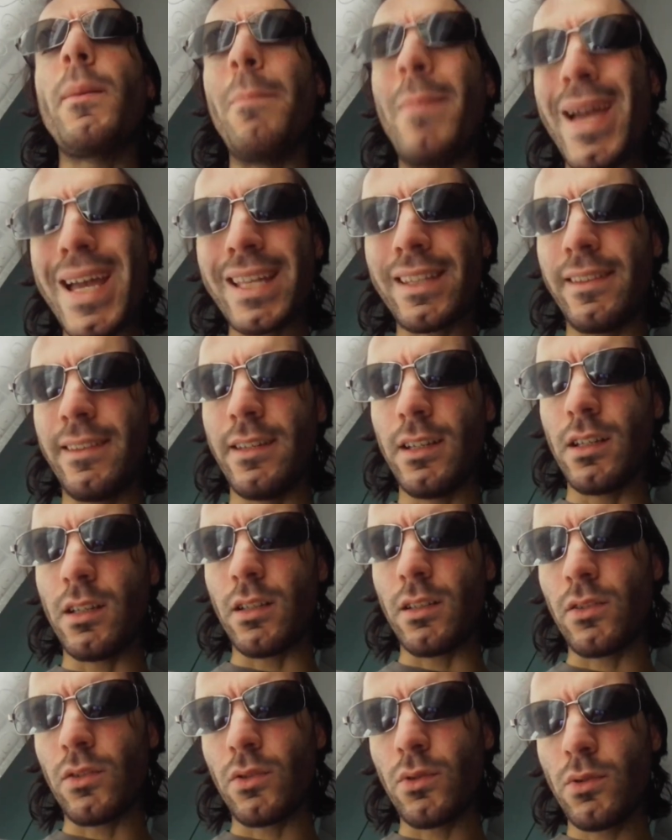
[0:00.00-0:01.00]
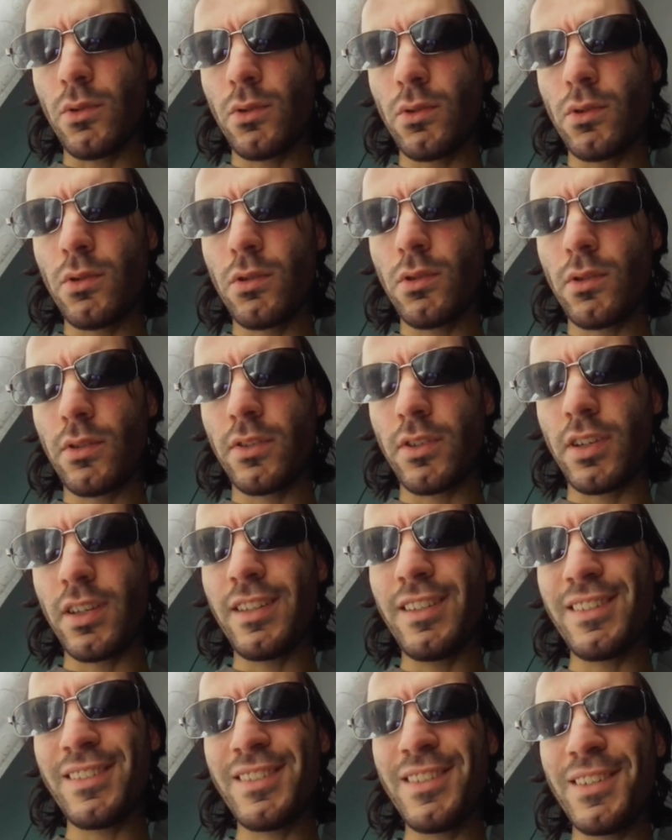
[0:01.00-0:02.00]
Bad, so
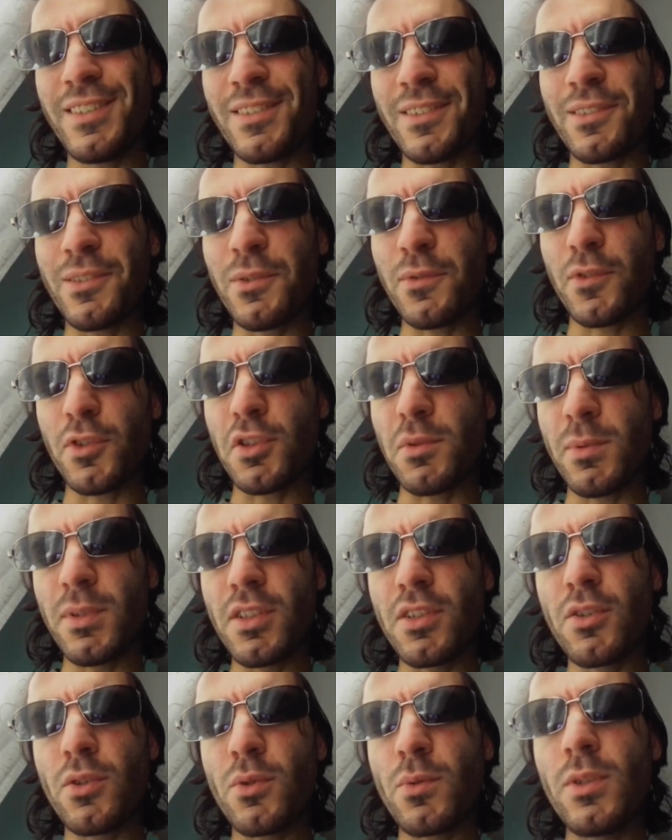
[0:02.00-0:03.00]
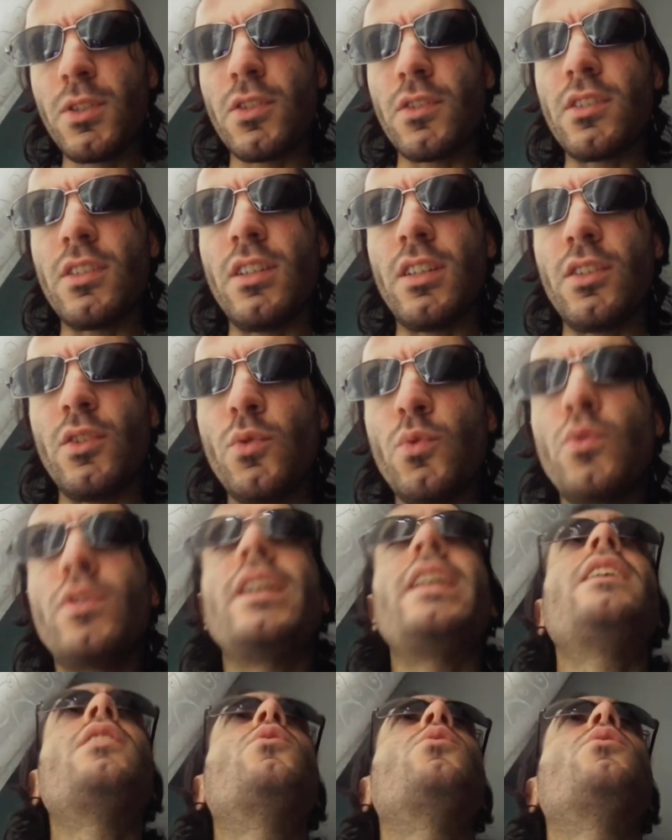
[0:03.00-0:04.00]
this, so from the mythical window, the new grey